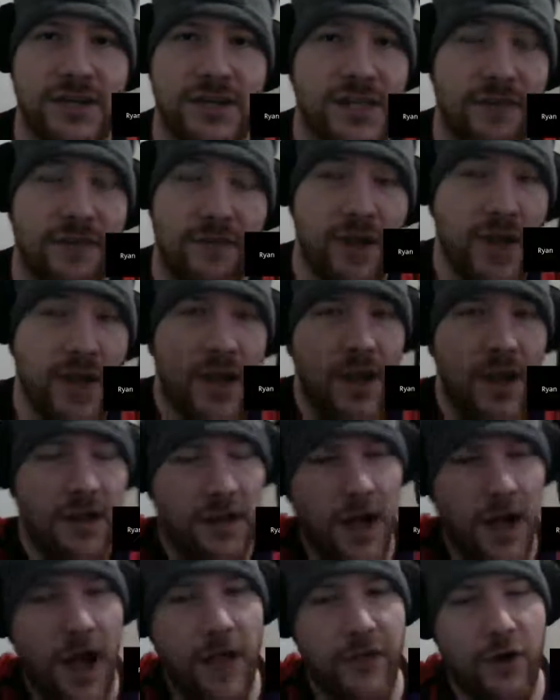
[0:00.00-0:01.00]

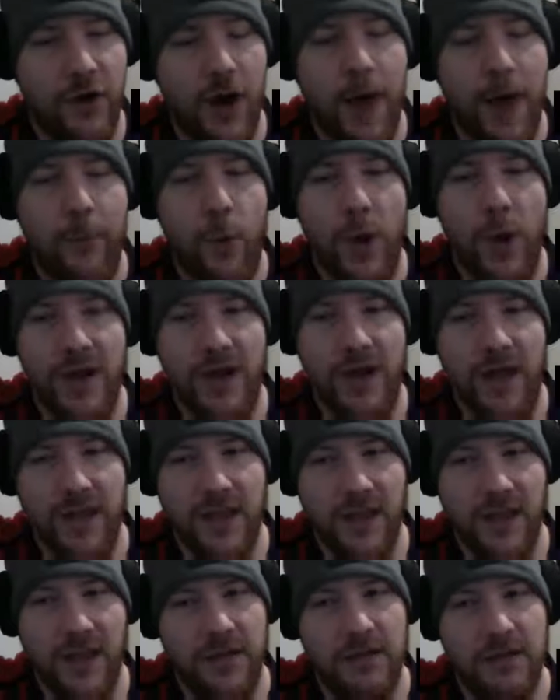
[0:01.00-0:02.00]
They're up 1-0
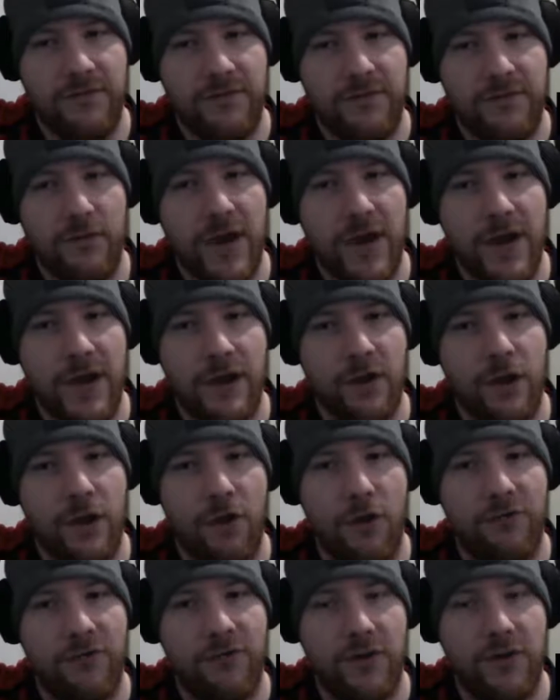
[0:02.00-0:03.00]
for the record
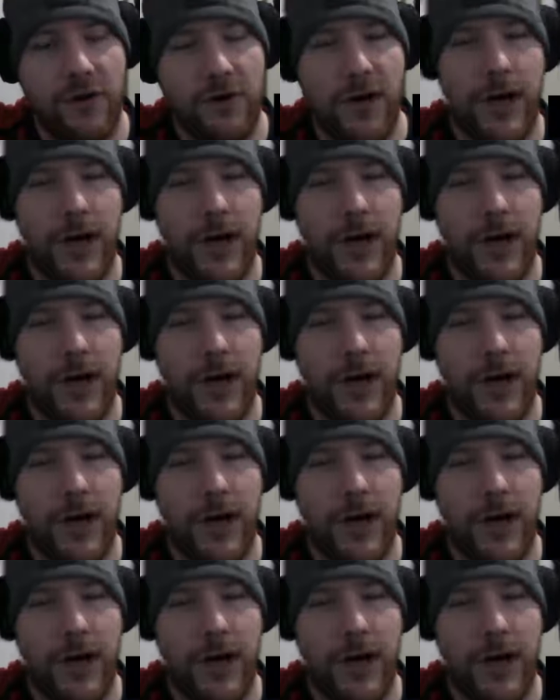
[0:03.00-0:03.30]
over